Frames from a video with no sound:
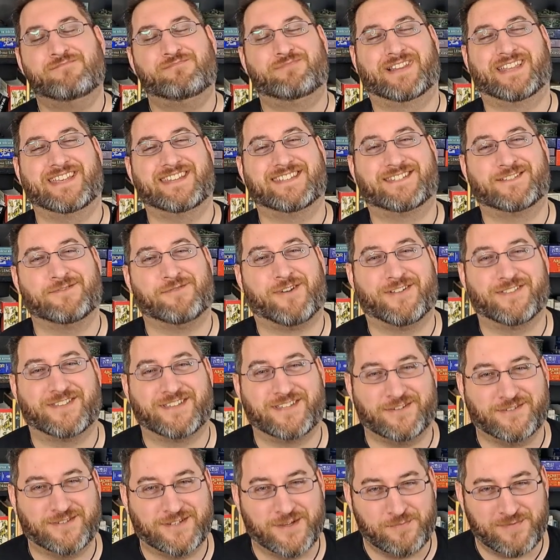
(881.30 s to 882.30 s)
Please do all
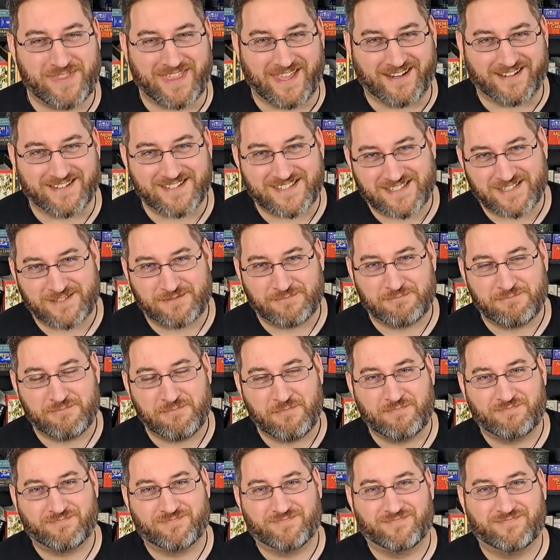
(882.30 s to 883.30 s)
the YouTube things
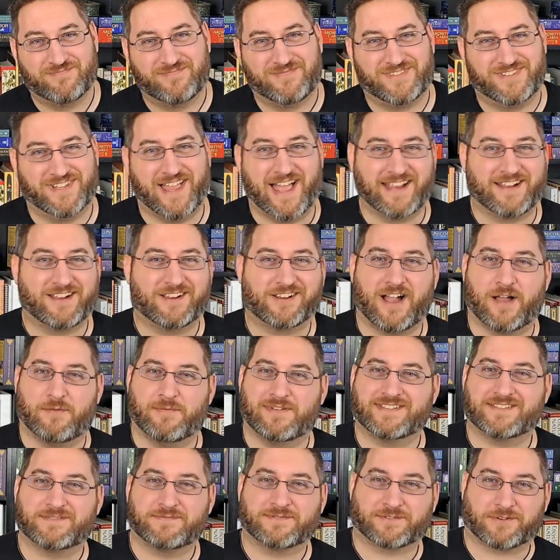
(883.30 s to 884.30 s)
like,
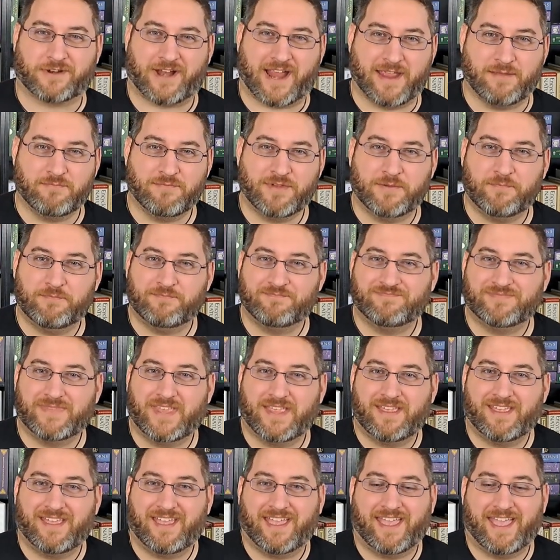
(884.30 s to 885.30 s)
comment, subscribe.
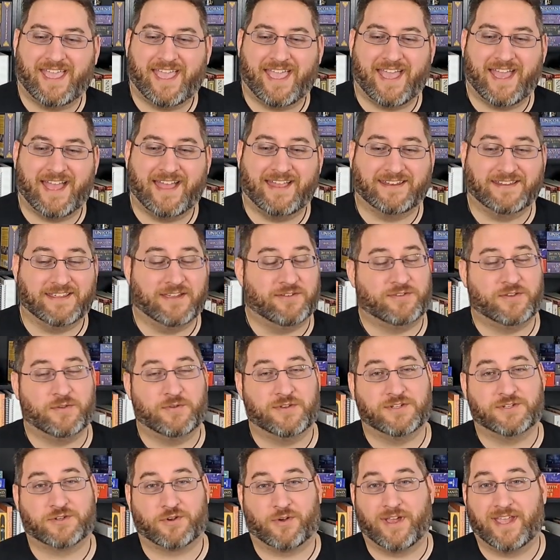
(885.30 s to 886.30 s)
And if you
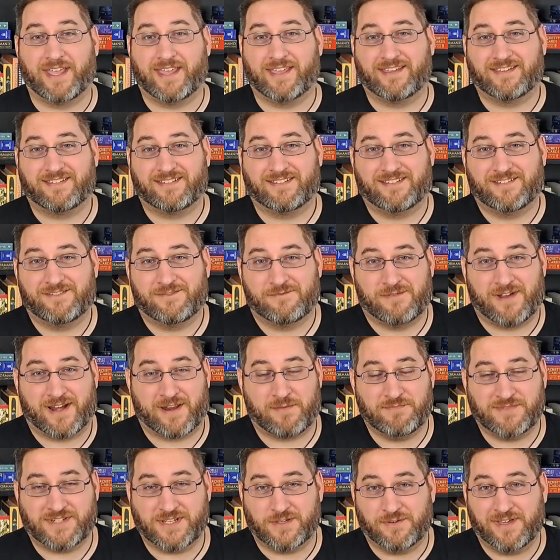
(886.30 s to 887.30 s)
enjoy what
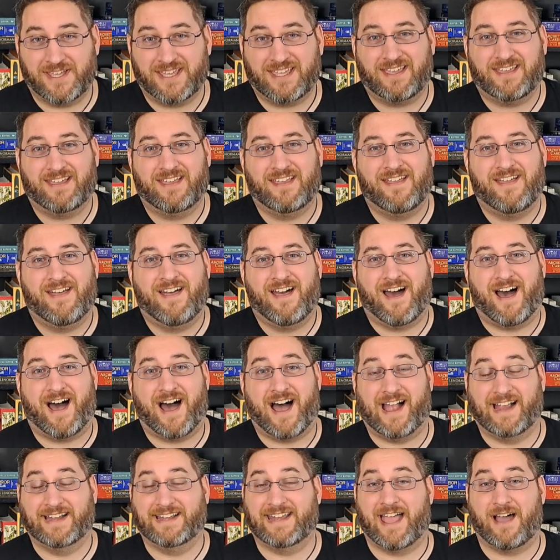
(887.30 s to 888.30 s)
I'm doing,
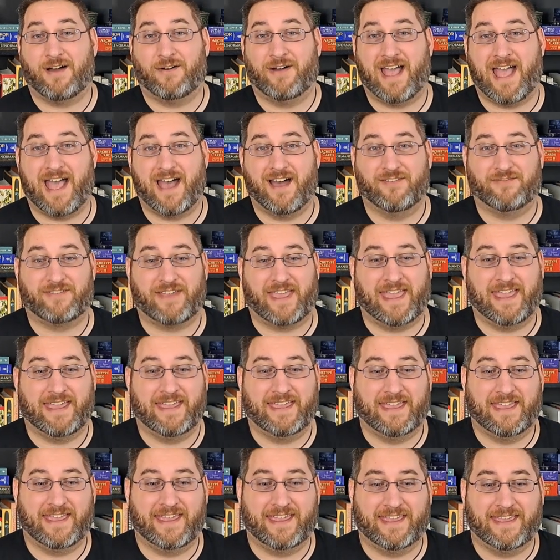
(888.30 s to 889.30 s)
I now have
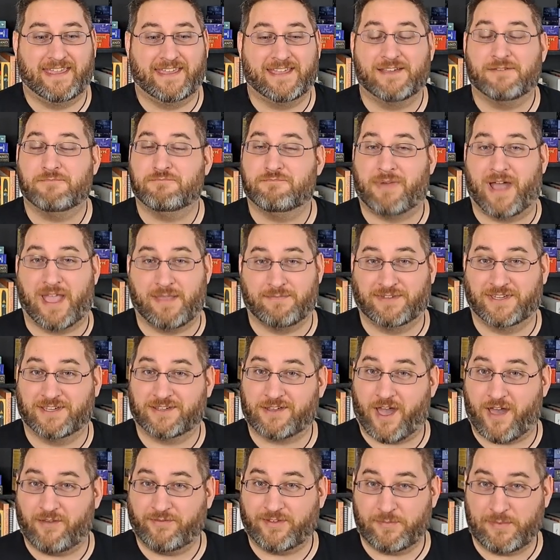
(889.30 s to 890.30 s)
a buy me a
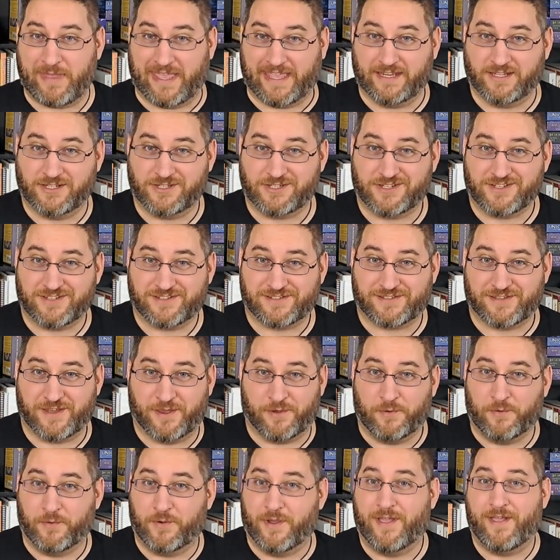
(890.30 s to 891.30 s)
coffee page.
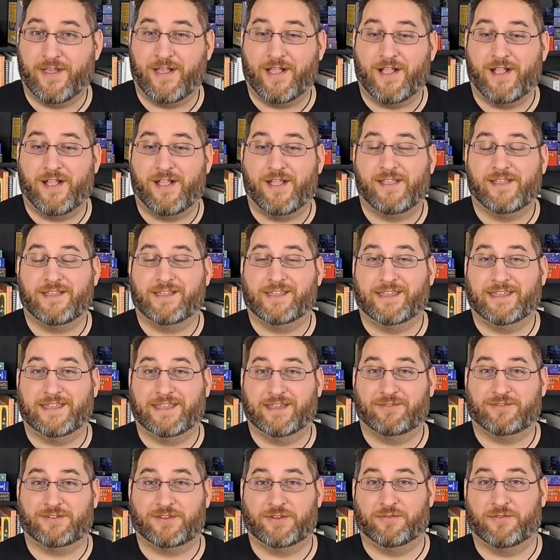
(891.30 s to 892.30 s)
So
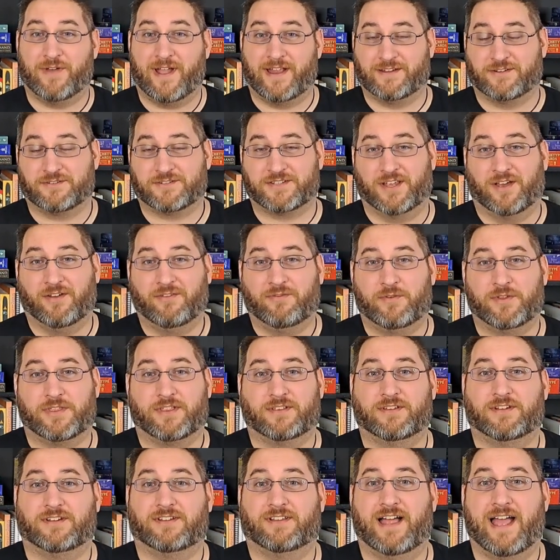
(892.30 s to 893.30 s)
if you find yourself with a
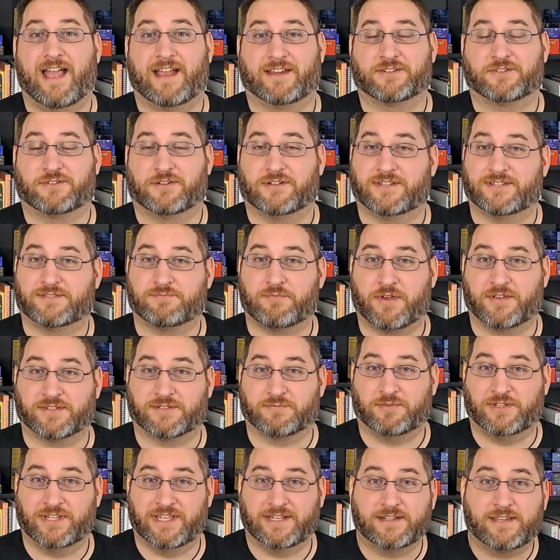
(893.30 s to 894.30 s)
little extra
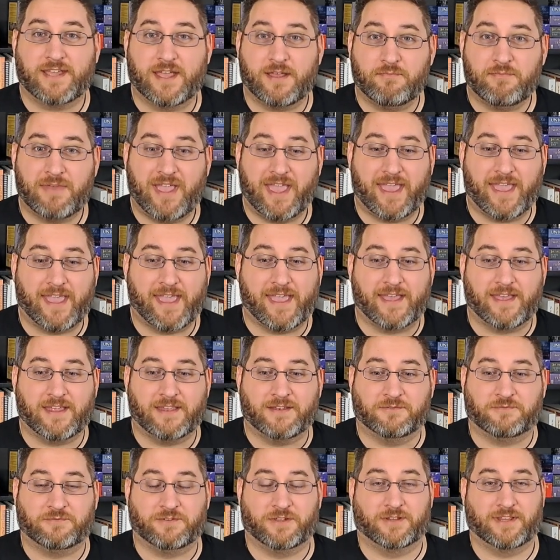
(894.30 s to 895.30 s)
disposable income
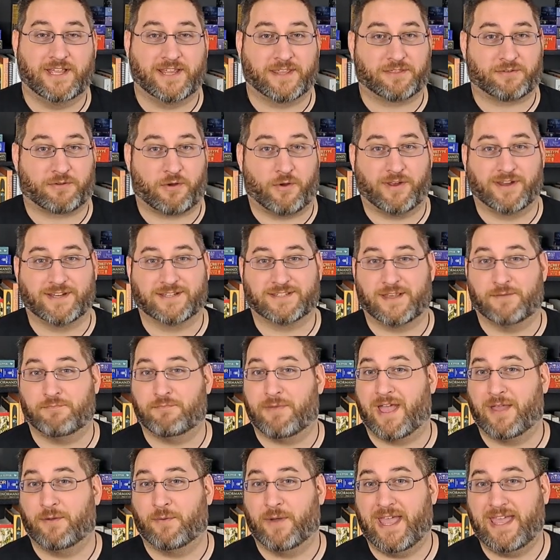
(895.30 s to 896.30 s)
and feel like throwing some
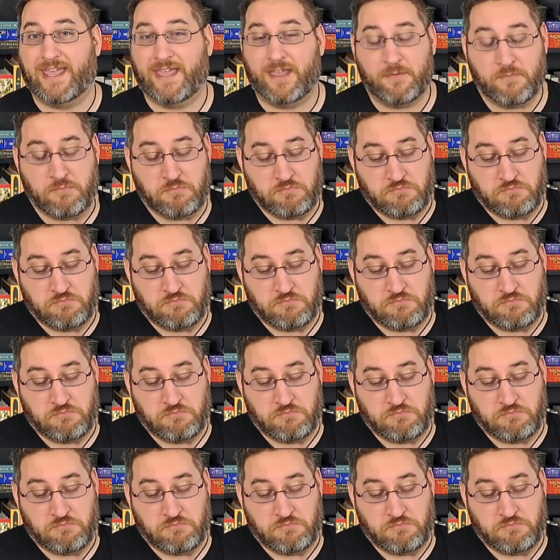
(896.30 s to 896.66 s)
my way,